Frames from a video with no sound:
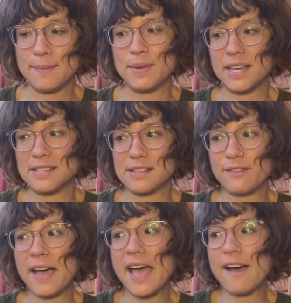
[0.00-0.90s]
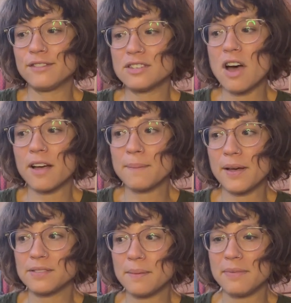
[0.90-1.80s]
because if I have to talk
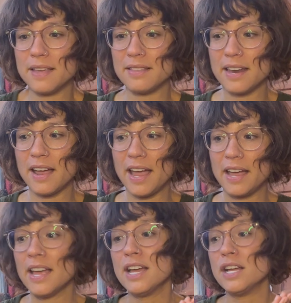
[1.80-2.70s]
about something that I